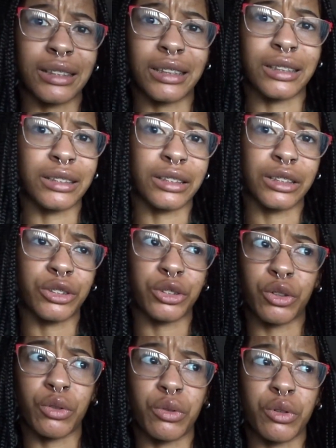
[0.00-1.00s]
see an
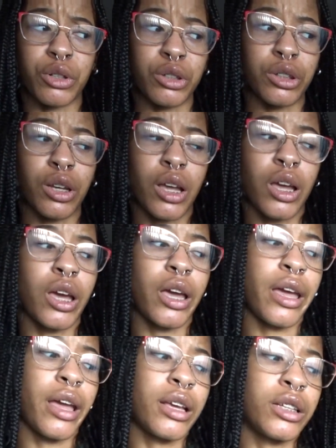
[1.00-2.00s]
extension cord
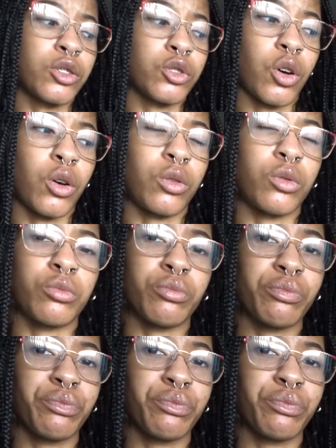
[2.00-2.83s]
so